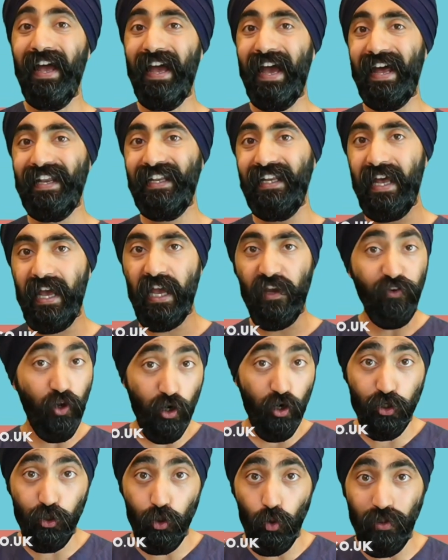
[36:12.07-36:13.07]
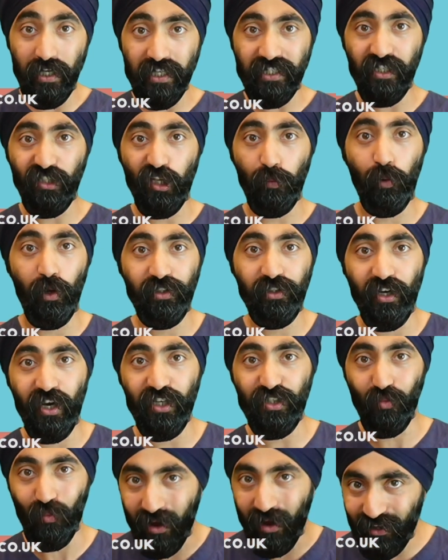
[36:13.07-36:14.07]
And if you're a new listener to the
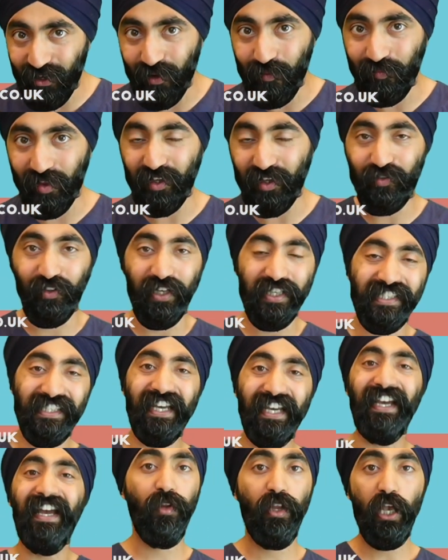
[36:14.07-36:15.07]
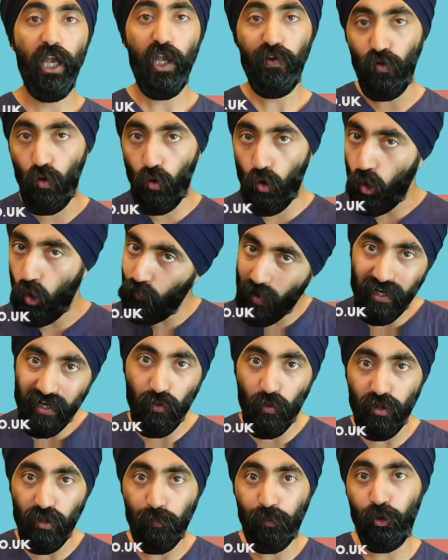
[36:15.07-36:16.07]
podcast, welcome. Thanks for listening. If you're already
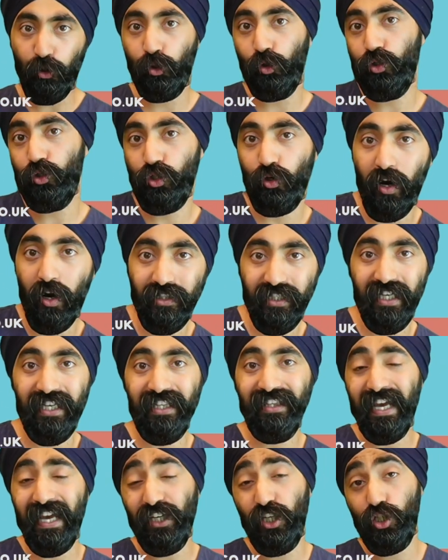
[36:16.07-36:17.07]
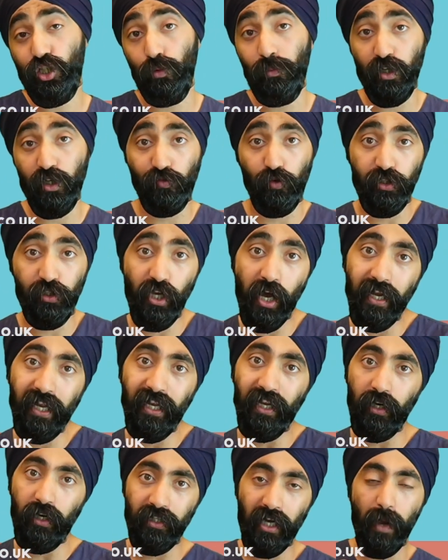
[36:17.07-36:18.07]
one the Protruserati, thank you so much for
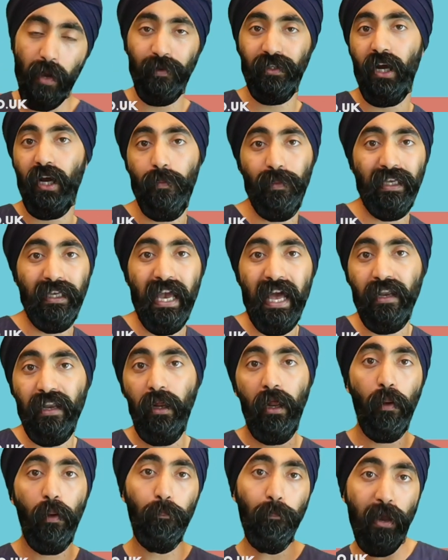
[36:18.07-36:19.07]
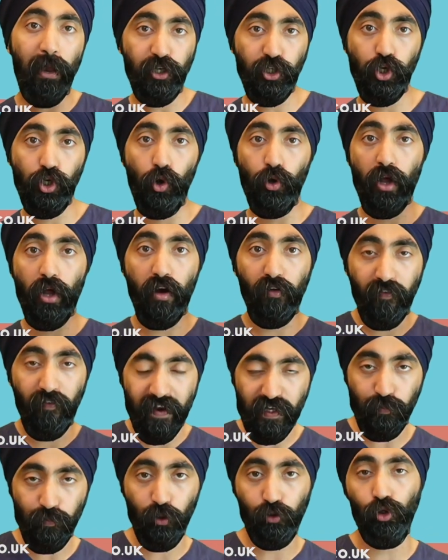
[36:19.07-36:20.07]
returning time and time again. Make sure on our
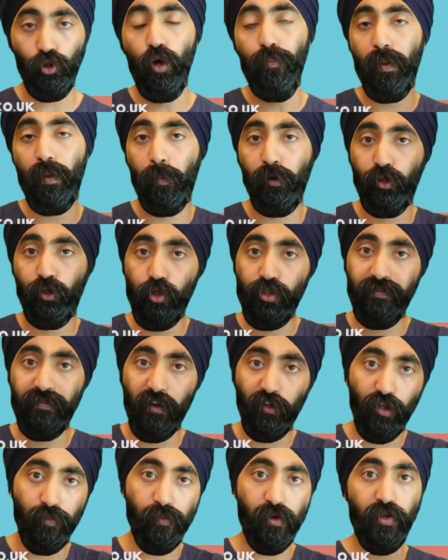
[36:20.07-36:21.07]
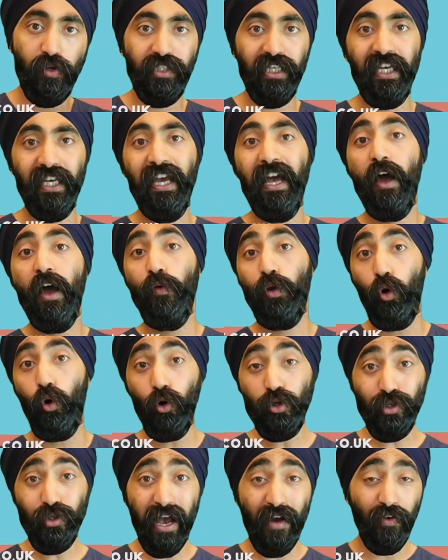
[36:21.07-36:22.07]
Facebook group, the Protrusive Dental Community, we
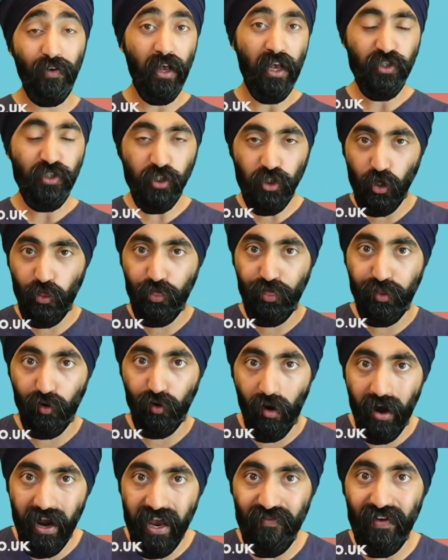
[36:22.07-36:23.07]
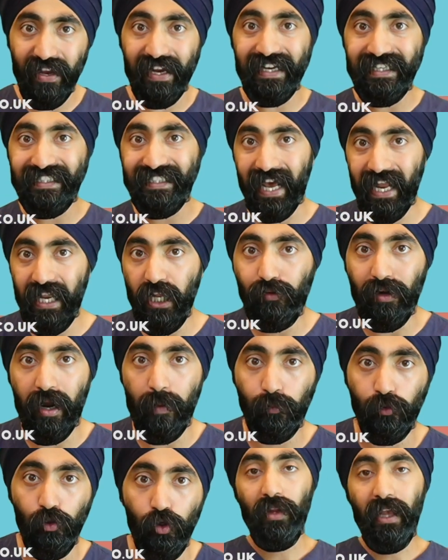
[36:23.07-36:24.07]
also have such a thriving Telegram
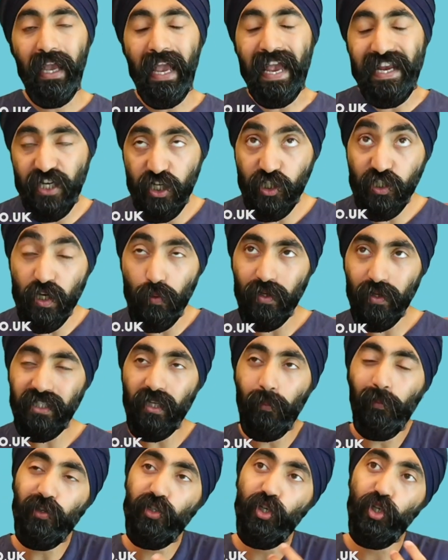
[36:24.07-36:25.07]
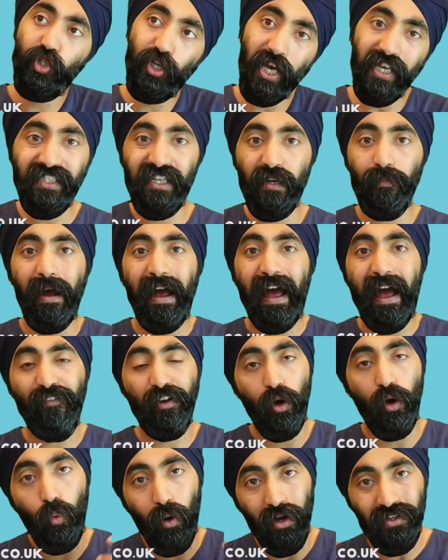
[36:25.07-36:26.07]
group. Initially, when someone suggested about having
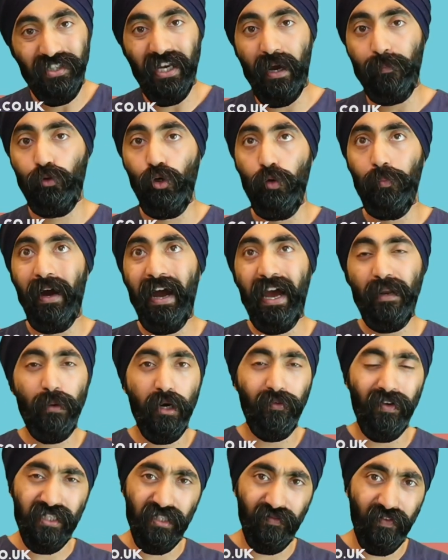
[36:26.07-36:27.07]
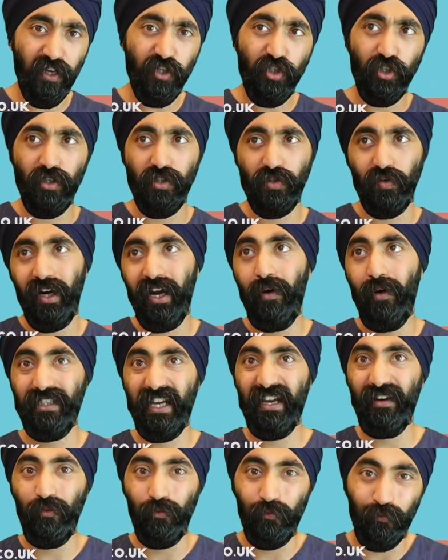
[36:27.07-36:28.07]
a WhatsApp group, group, I had my reservations, right? I was
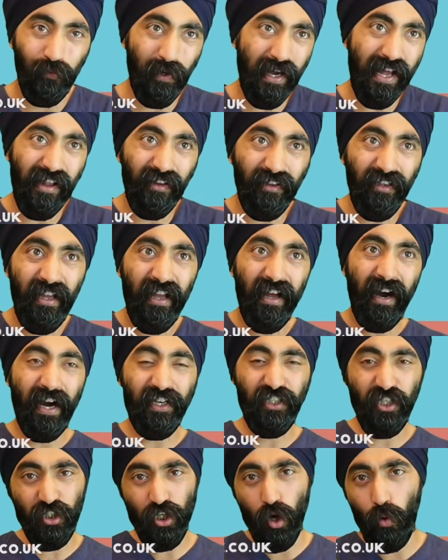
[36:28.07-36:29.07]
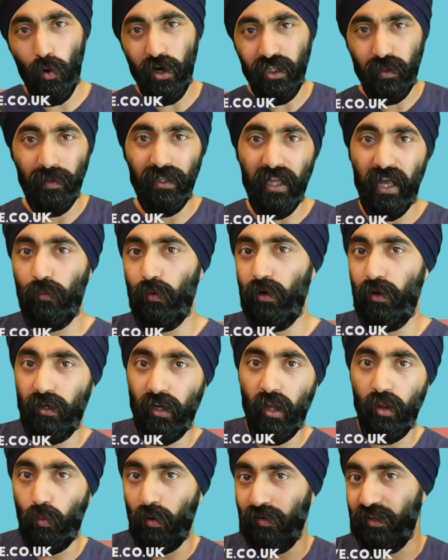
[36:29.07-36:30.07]
like, well, I just don't want it to be like one,
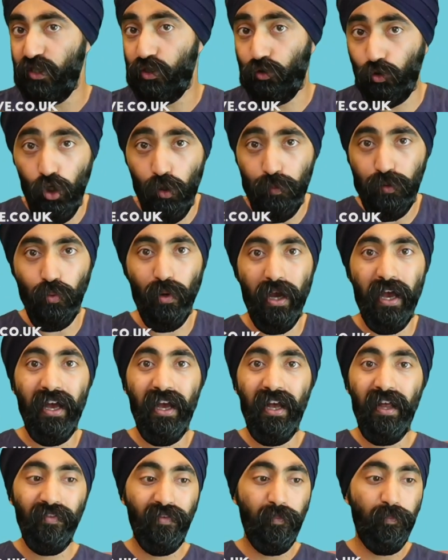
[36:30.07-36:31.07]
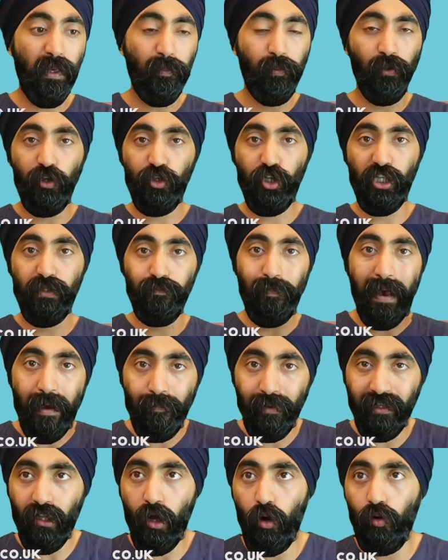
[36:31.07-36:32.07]
another one of these groups where the people are just
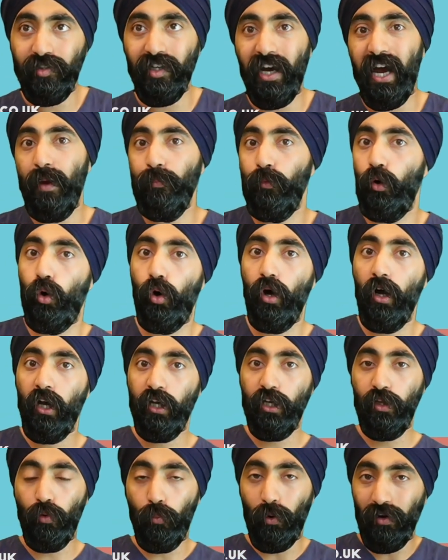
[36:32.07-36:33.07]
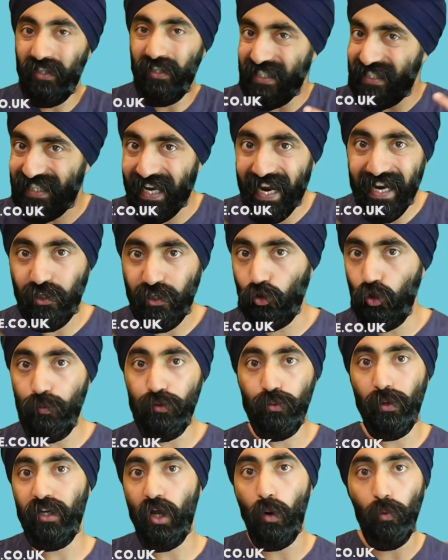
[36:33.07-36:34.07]
spamming the whole time or one of these dead groups
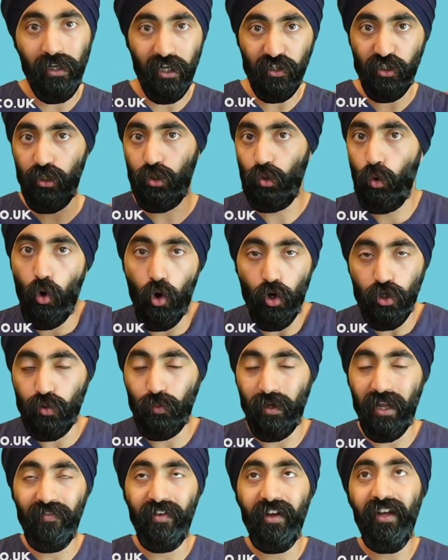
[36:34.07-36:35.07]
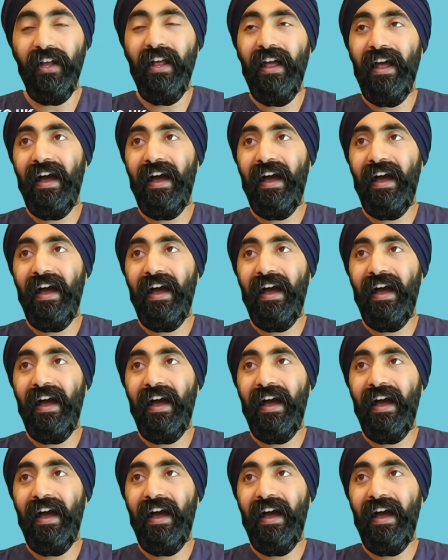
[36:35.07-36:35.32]
where no one actually talks or whatever.